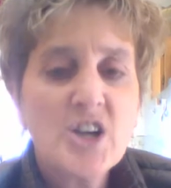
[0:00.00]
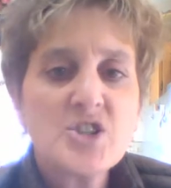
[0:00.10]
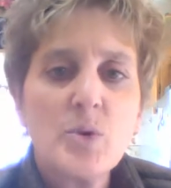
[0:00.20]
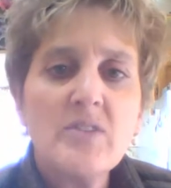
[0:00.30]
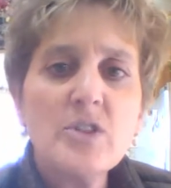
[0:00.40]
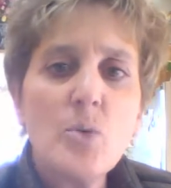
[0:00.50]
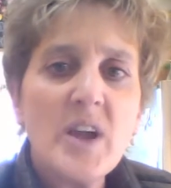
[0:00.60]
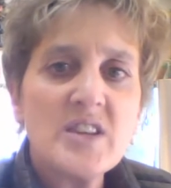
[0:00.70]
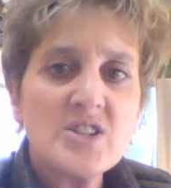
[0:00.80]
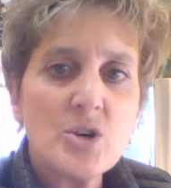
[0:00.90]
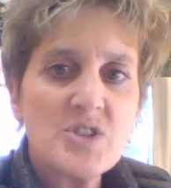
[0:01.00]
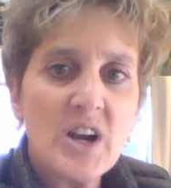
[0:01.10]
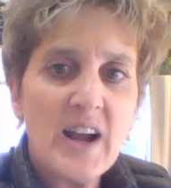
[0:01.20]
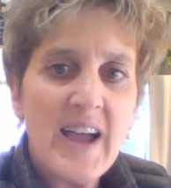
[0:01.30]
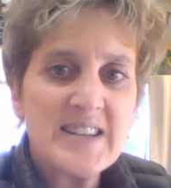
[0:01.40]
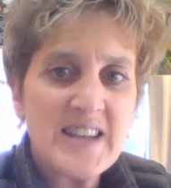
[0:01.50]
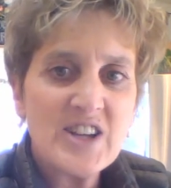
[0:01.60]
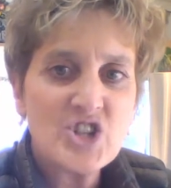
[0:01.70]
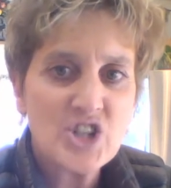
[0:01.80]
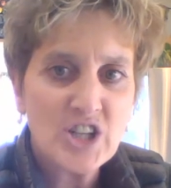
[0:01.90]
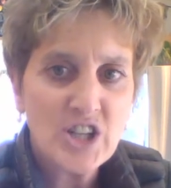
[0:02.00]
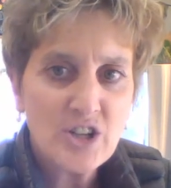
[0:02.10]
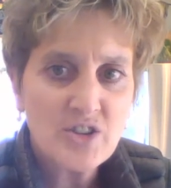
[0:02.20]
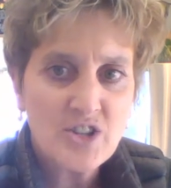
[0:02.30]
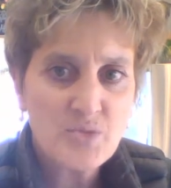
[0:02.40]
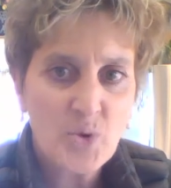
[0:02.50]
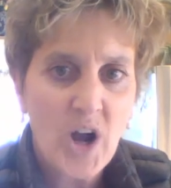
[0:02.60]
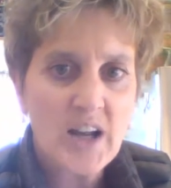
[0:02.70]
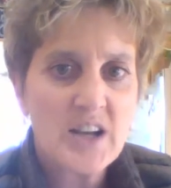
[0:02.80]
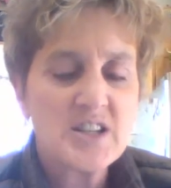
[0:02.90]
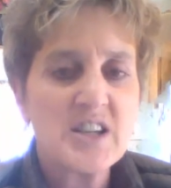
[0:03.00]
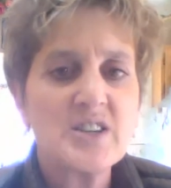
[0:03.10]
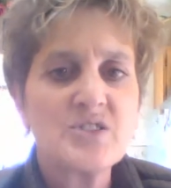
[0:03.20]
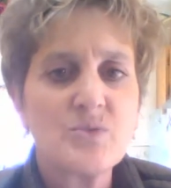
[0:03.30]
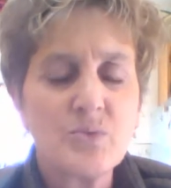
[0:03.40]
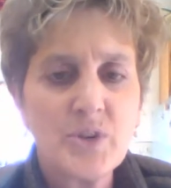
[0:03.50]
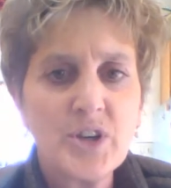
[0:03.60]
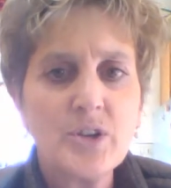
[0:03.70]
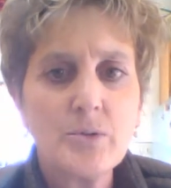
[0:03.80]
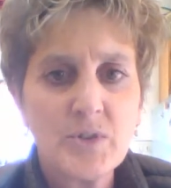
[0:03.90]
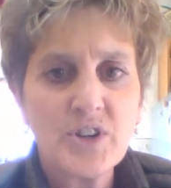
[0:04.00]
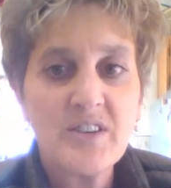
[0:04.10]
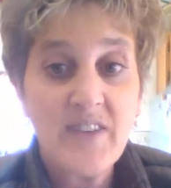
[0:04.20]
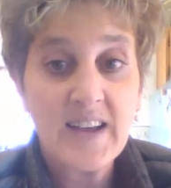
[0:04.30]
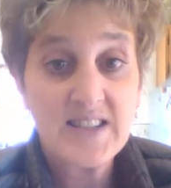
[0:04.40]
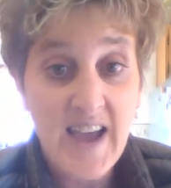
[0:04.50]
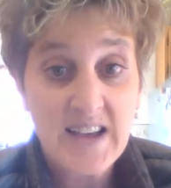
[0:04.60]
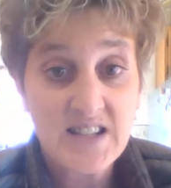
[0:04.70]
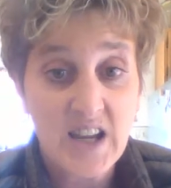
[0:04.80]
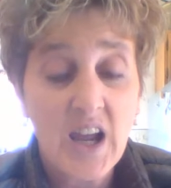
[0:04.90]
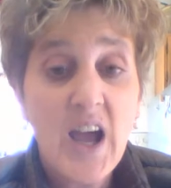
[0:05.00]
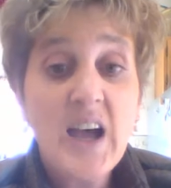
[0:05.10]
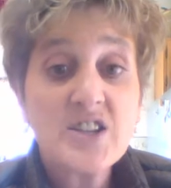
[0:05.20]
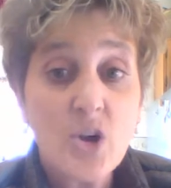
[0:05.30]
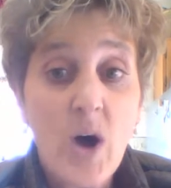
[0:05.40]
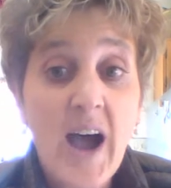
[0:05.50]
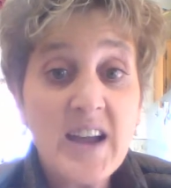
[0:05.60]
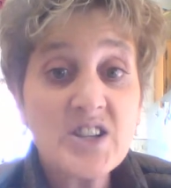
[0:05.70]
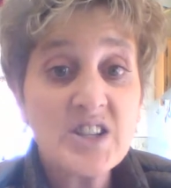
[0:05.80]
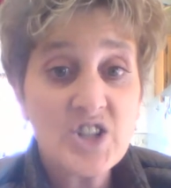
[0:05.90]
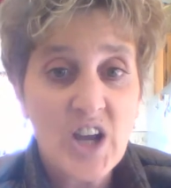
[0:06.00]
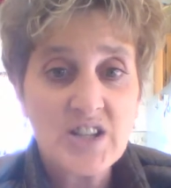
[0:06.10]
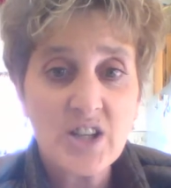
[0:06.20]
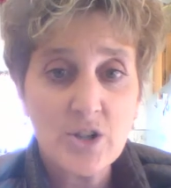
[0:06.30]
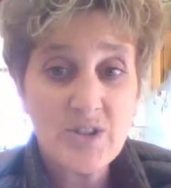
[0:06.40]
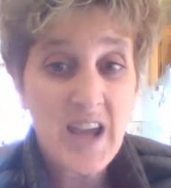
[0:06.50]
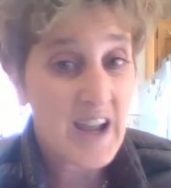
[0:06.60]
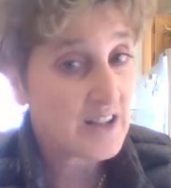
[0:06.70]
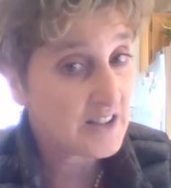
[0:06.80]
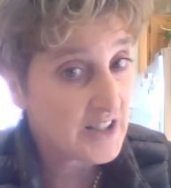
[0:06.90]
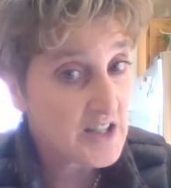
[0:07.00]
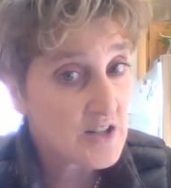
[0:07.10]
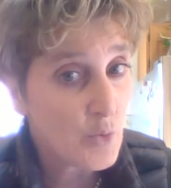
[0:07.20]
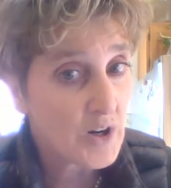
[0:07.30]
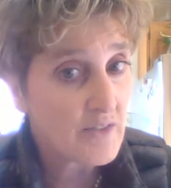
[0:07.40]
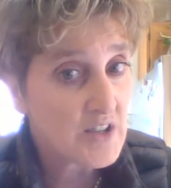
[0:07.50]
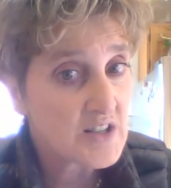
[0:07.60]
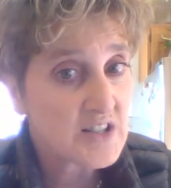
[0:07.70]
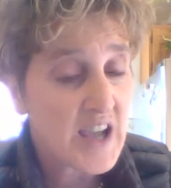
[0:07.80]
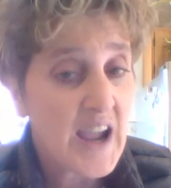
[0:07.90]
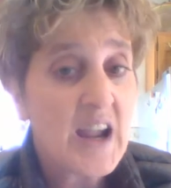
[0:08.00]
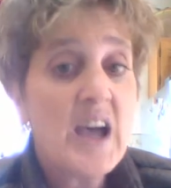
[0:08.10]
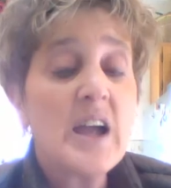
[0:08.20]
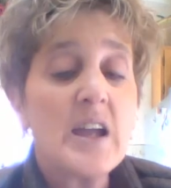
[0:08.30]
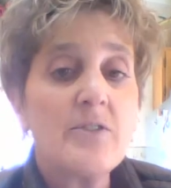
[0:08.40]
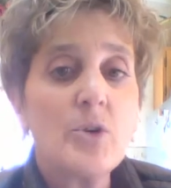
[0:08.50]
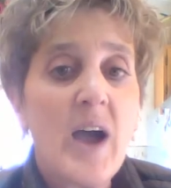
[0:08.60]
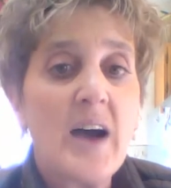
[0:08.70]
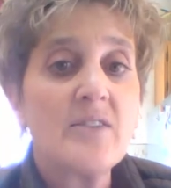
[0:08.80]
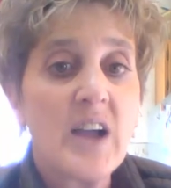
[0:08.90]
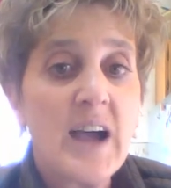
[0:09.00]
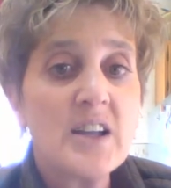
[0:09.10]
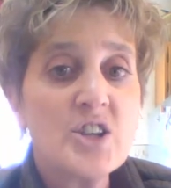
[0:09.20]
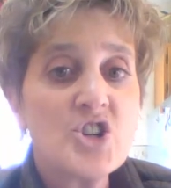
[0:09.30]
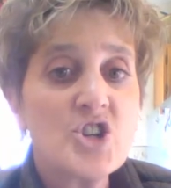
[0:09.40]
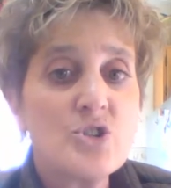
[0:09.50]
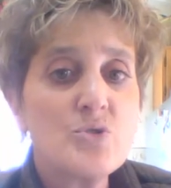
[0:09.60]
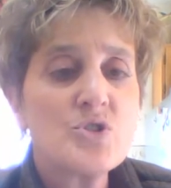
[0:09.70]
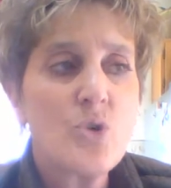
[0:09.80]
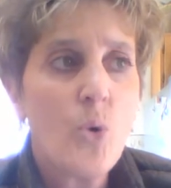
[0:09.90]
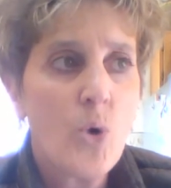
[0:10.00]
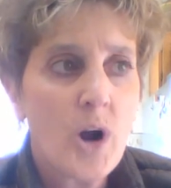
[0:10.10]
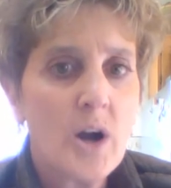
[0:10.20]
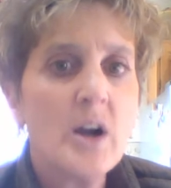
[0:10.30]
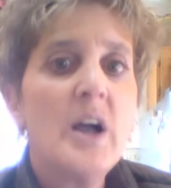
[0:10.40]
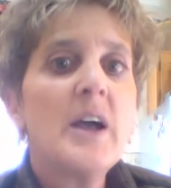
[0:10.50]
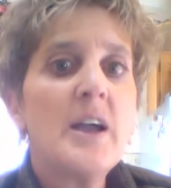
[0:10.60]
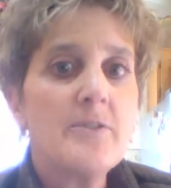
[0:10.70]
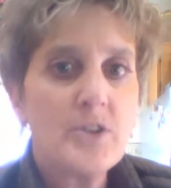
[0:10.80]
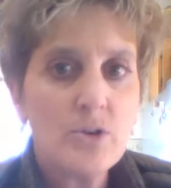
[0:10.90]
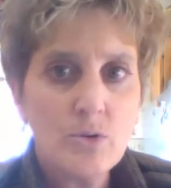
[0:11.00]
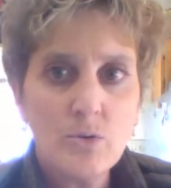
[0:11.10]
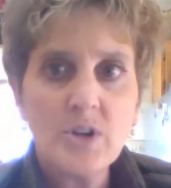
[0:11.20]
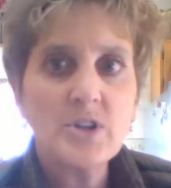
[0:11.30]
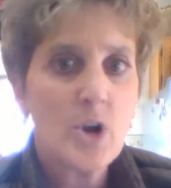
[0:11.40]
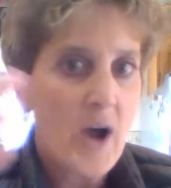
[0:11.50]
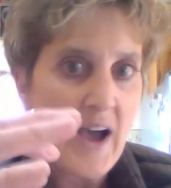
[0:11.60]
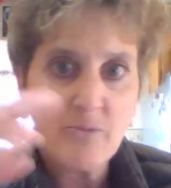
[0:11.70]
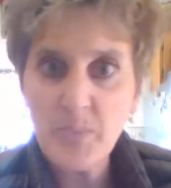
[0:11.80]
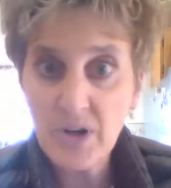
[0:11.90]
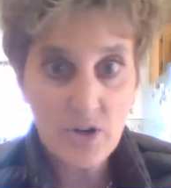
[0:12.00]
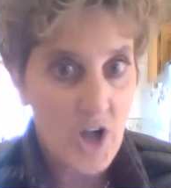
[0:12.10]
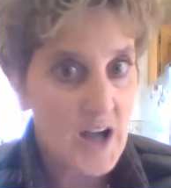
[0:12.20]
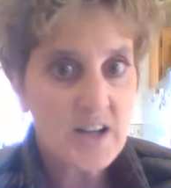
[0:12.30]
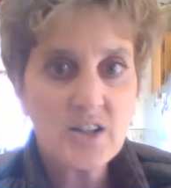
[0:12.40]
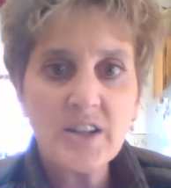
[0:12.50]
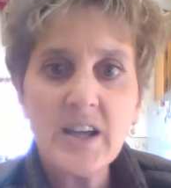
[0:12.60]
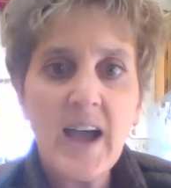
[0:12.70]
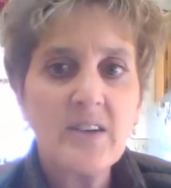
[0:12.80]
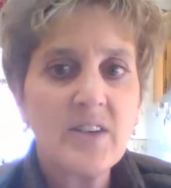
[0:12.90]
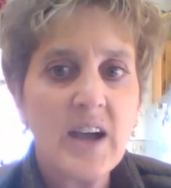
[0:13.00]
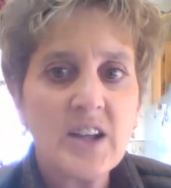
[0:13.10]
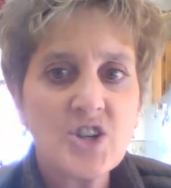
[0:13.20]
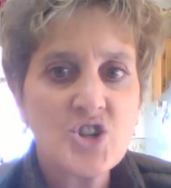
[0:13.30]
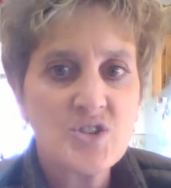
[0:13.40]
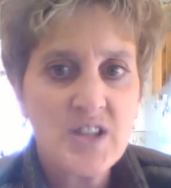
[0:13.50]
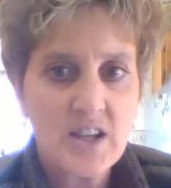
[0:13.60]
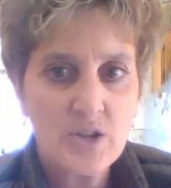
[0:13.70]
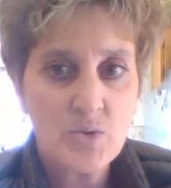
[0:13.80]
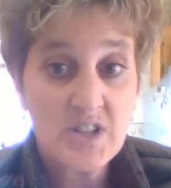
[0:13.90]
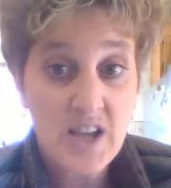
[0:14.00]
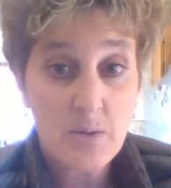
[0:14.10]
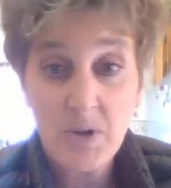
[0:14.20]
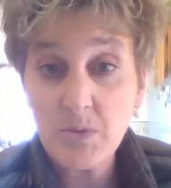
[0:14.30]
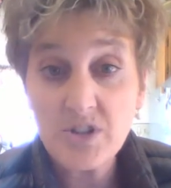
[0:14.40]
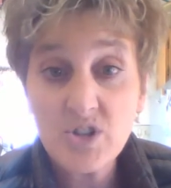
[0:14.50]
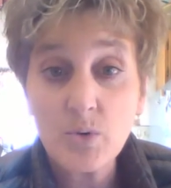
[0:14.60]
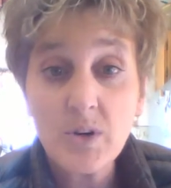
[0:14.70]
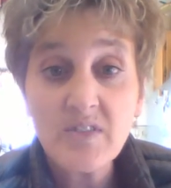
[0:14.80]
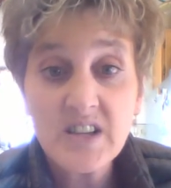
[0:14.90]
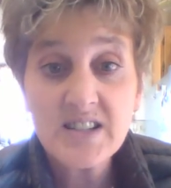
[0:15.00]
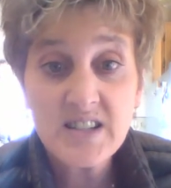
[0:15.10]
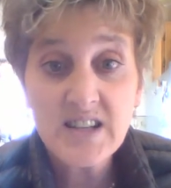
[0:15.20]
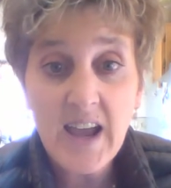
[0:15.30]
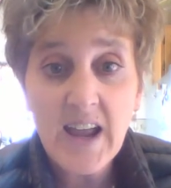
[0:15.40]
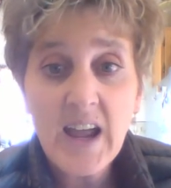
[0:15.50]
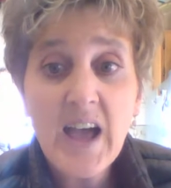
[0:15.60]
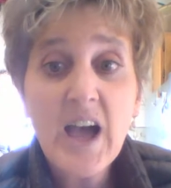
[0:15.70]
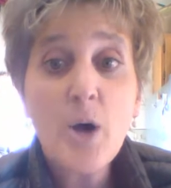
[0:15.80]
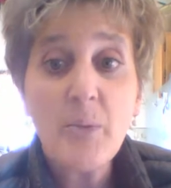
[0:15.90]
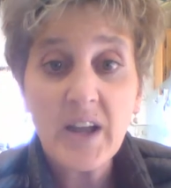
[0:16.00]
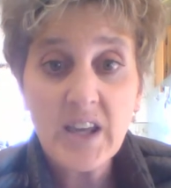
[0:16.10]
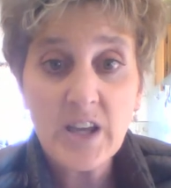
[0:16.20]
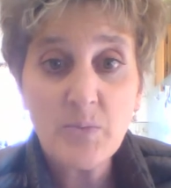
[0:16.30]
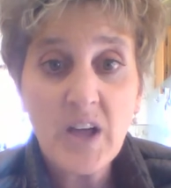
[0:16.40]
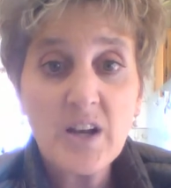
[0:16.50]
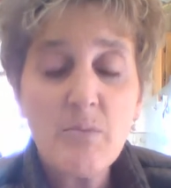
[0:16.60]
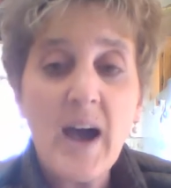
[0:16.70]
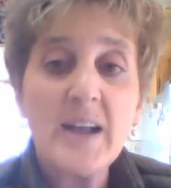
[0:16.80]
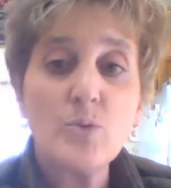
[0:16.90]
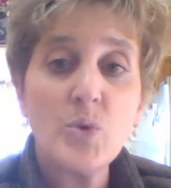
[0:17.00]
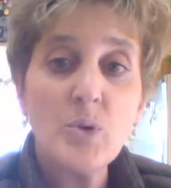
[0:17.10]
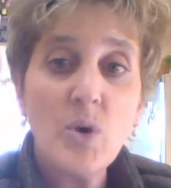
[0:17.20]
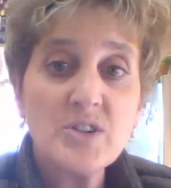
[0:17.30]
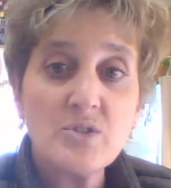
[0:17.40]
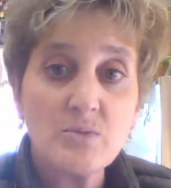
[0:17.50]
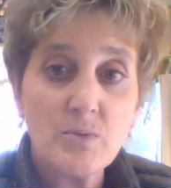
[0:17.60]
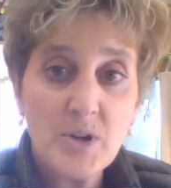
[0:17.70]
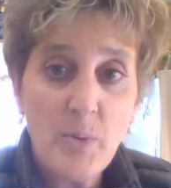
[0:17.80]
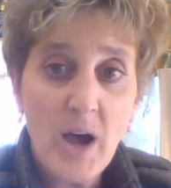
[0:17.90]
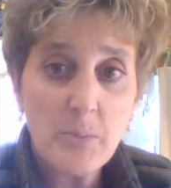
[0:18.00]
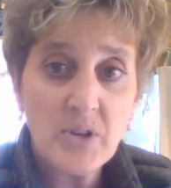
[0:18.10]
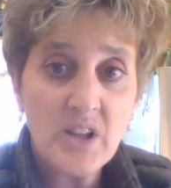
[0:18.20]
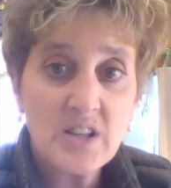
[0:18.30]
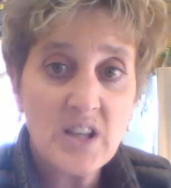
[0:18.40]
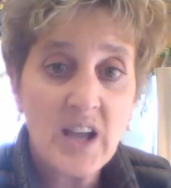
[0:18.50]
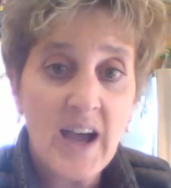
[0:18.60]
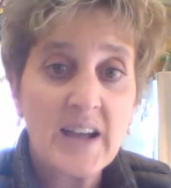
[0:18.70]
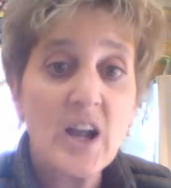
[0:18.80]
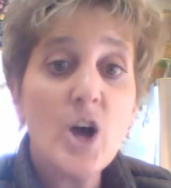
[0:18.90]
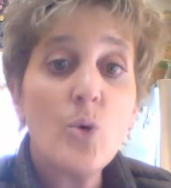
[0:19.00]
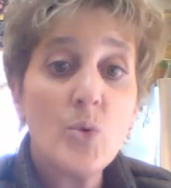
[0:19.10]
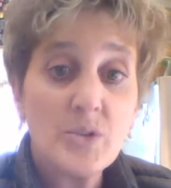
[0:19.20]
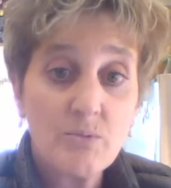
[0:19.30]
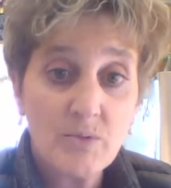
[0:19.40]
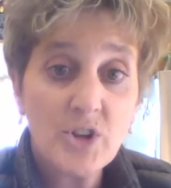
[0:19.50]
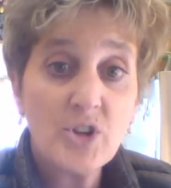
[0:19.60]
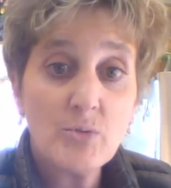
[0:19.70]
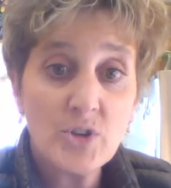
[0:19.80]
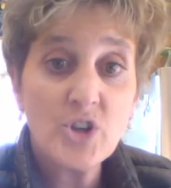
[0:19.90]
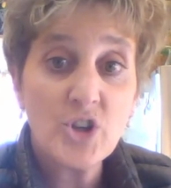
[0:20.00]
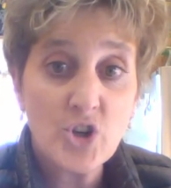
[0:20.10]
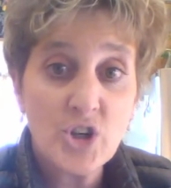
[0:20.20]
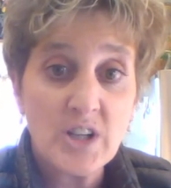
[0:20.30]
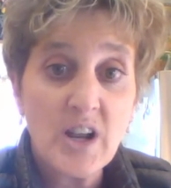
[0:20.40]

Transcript: So even the way that doTERRA has engineered this product is really, really fantastic. So I suggest that you take at least 1 of these a day. If you have gut issues, or if you have periodically have gut issues, that you would take maybe 2 of these a day. But keep that in mind. We want to repopulate the gut with really, really good